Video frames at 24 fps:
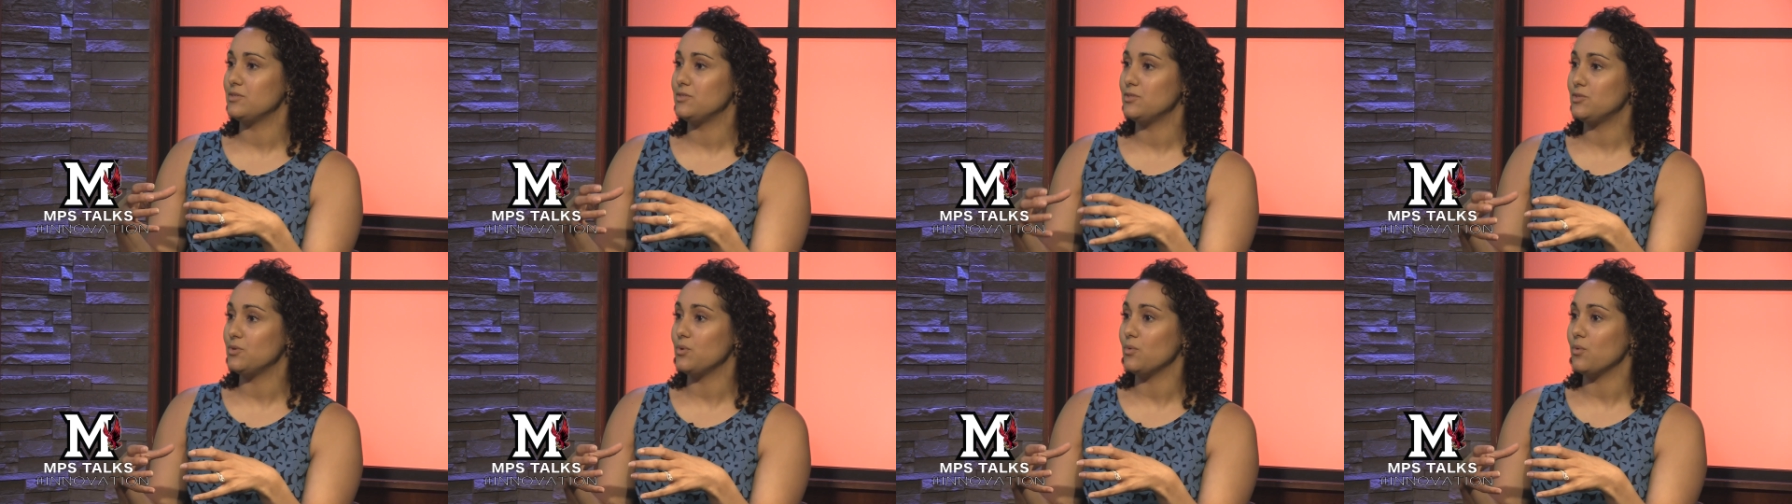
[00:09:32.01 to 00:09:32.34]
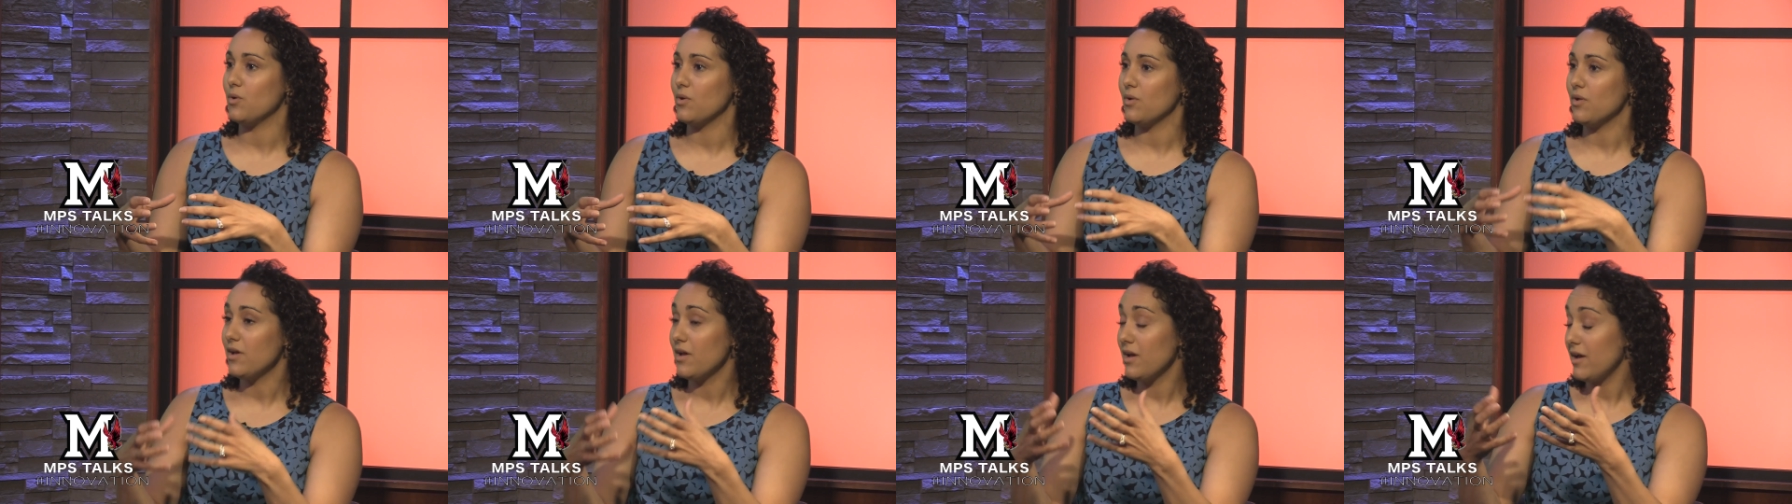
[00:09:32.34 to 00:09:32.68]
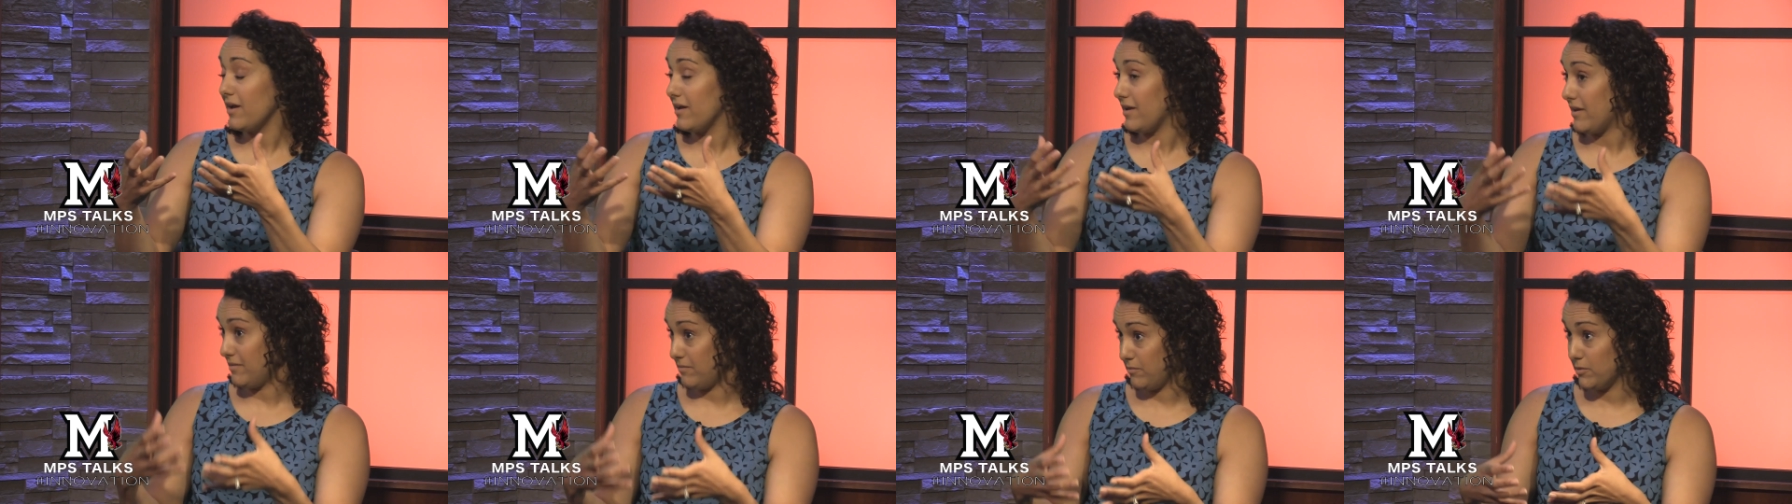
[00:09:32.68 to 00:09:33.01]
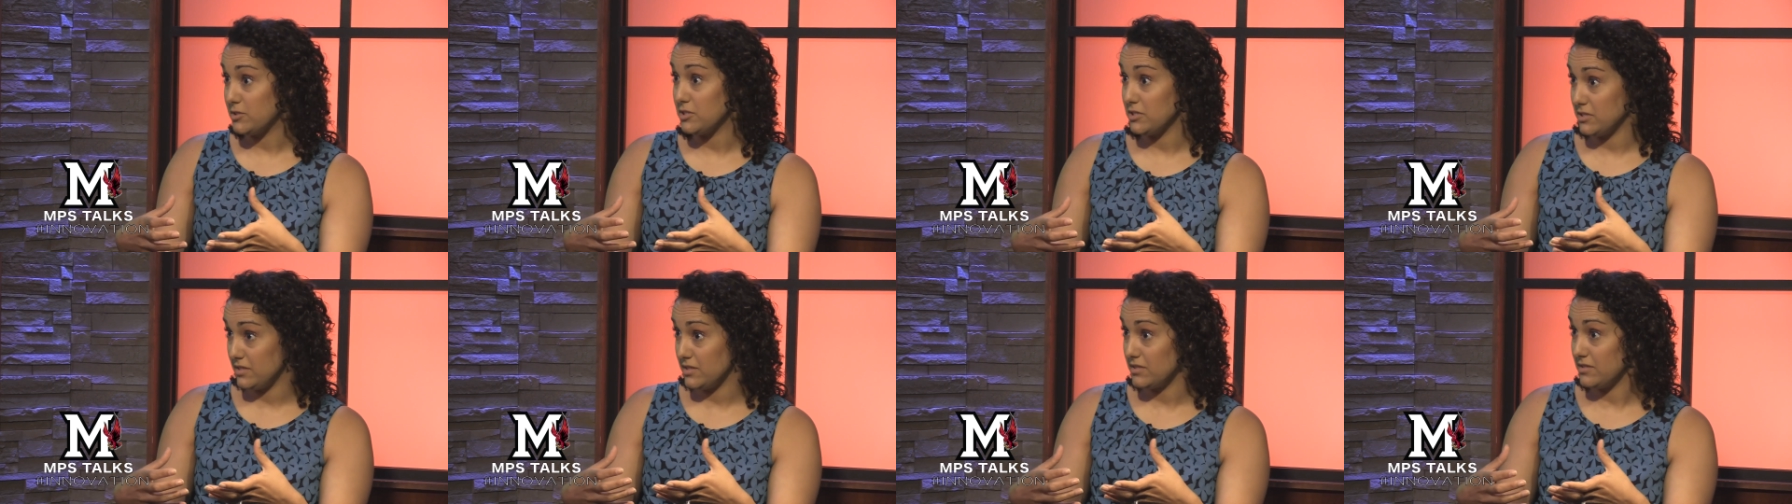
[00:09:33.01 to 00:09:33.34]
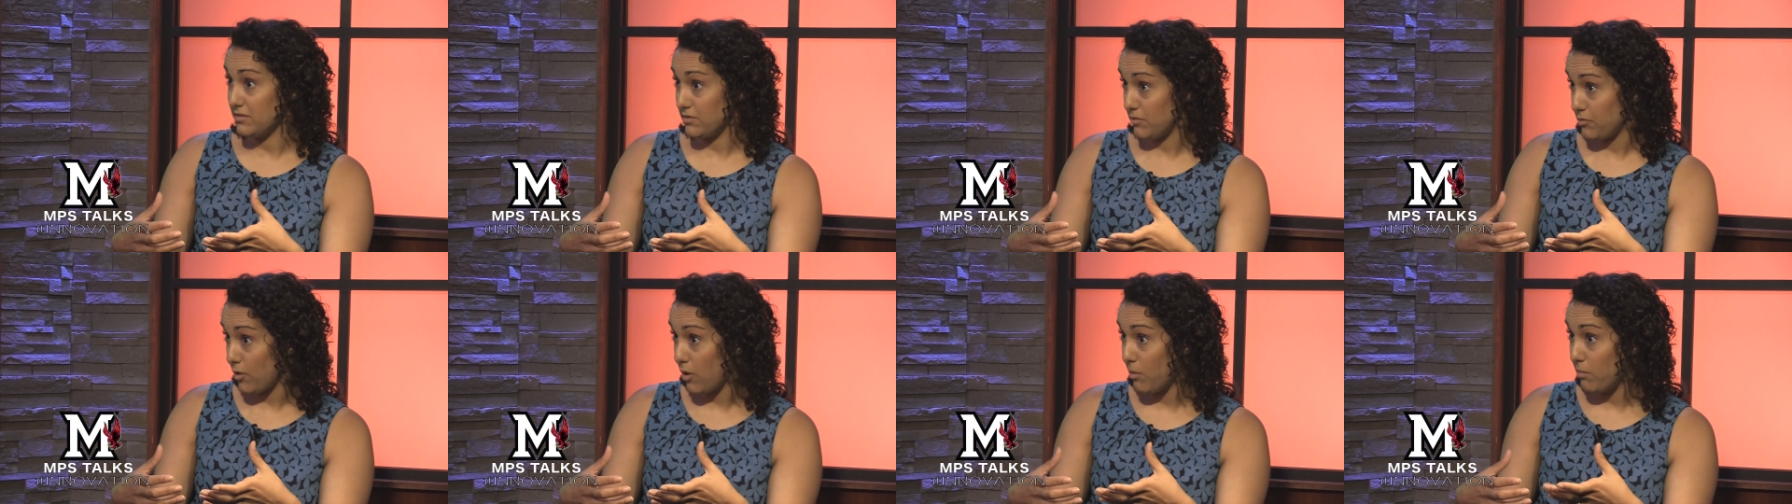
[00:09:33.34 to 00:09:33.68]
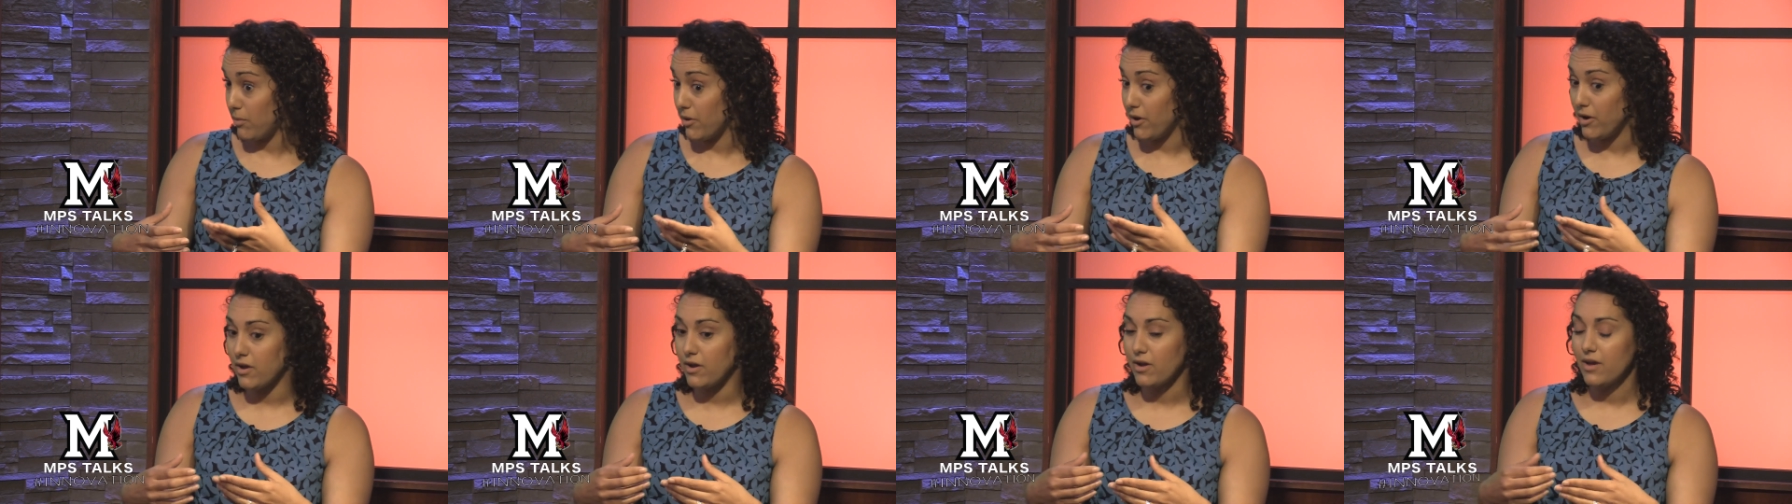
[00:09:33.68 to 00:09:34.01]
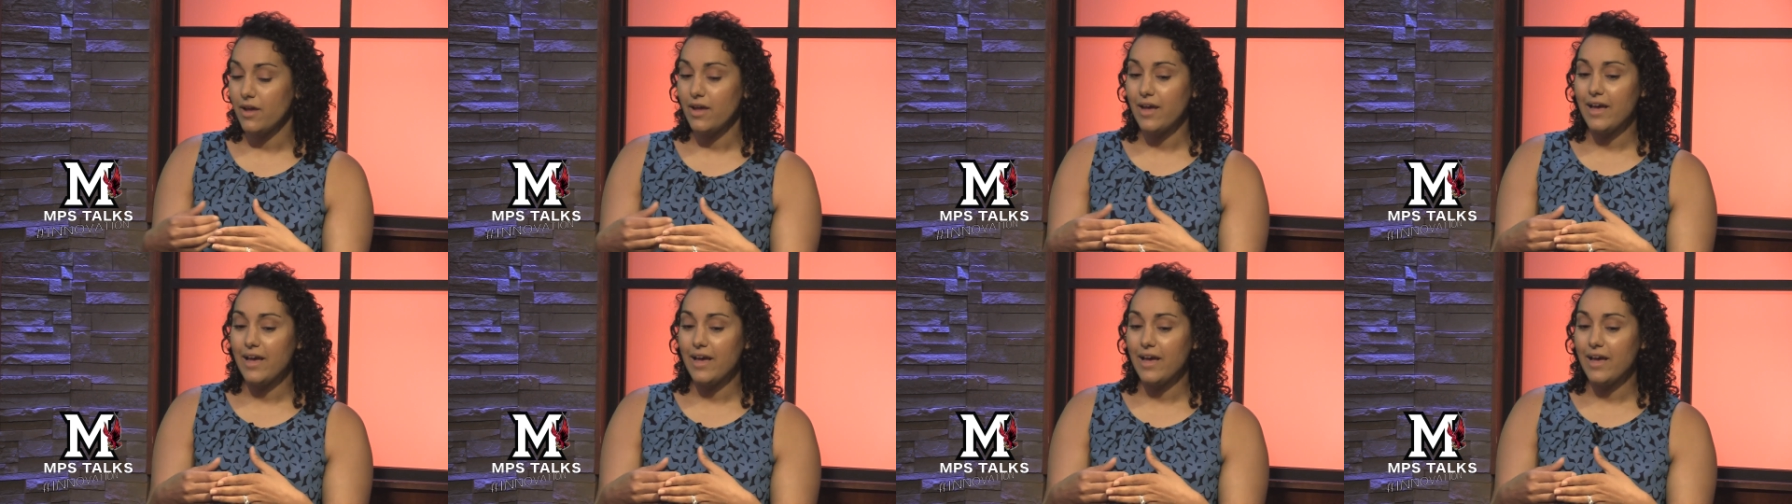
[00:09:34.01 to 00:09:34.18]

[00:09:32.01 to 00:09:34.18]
tool, which is the Chromebook,